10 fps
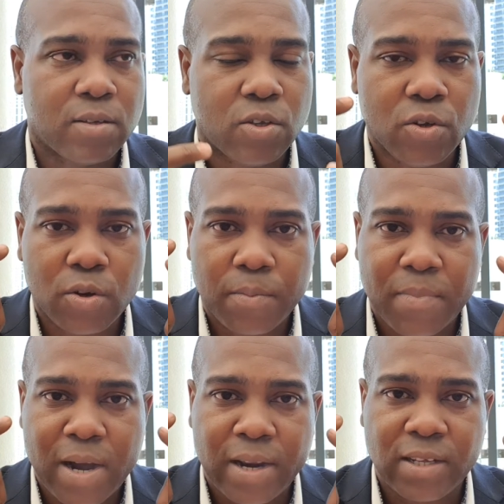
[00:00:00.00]
Your
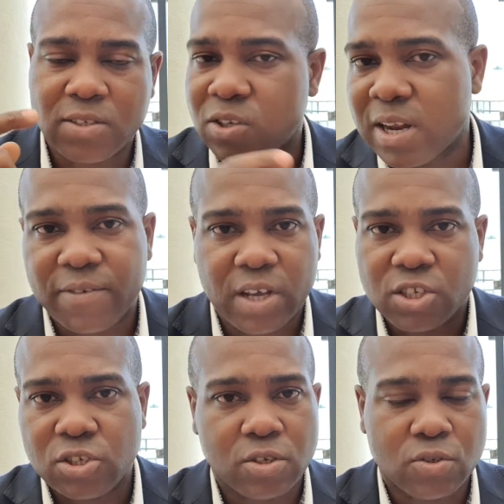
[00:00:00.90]
mind is your
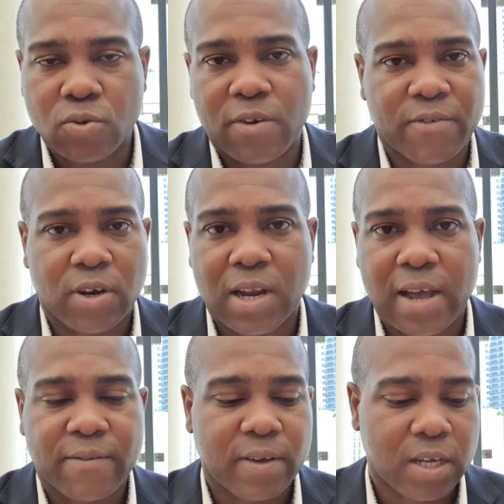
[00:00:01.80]
navigational tool of your
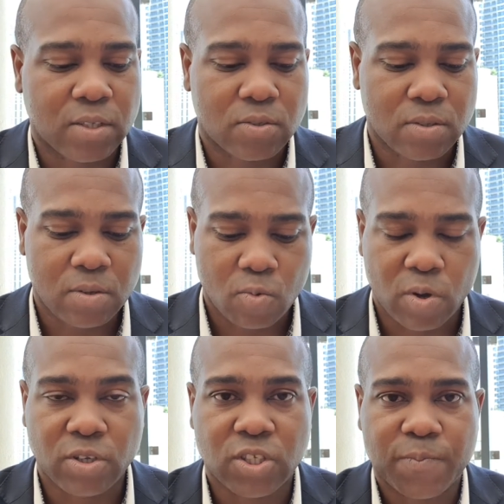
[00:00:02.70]
life. It's
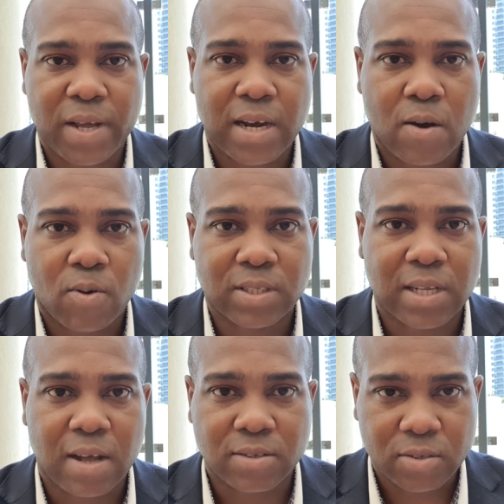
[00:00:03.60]
when you spend that
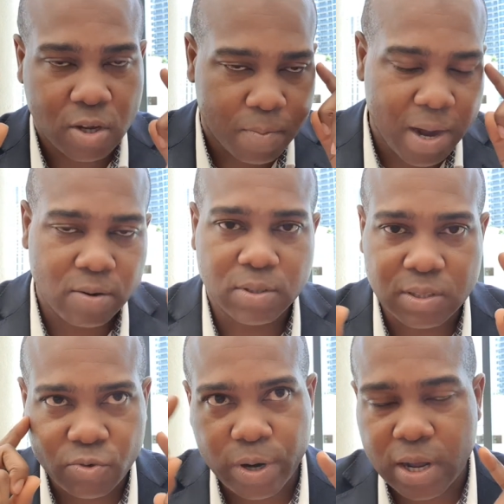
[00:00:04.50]
1,000, your mind will
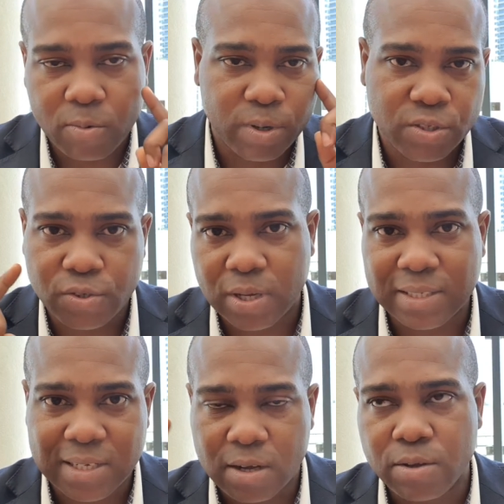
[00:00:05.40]
trigger with you
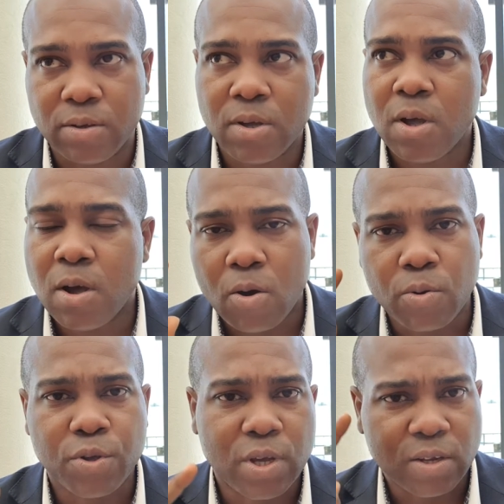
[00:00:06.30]
and tell you, oh,
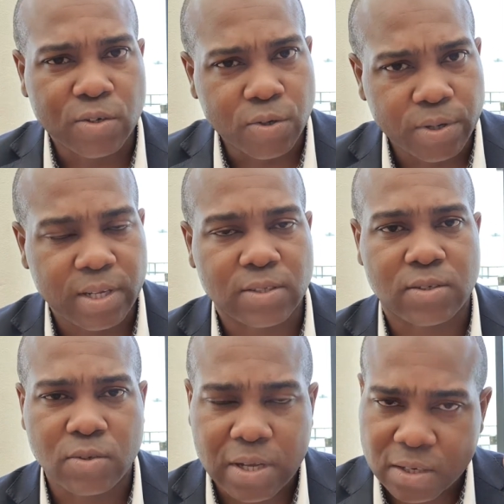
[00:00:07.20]
you can do this,
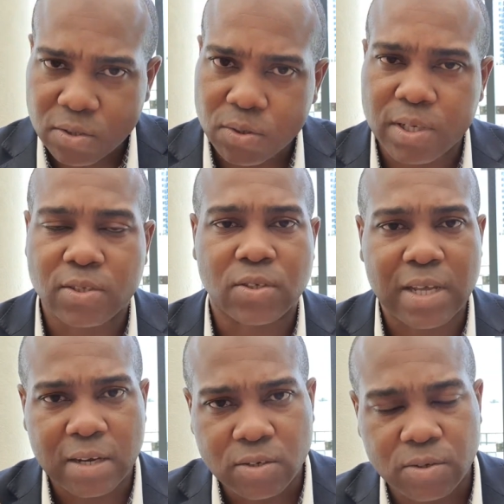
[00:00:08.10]
you can do this, you
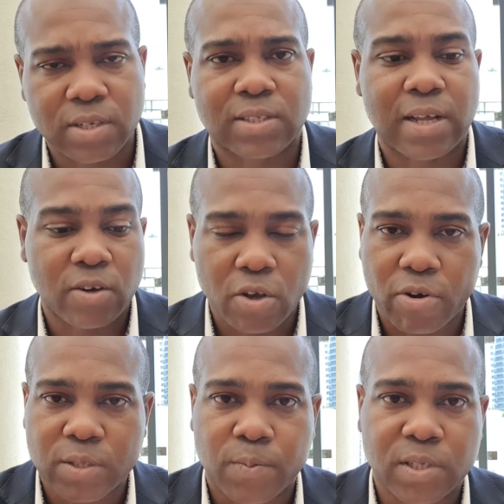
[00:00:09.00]
can do this. Then your
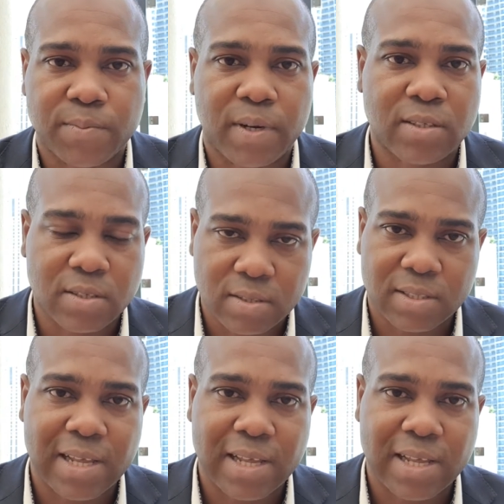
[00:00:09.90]
responsibility is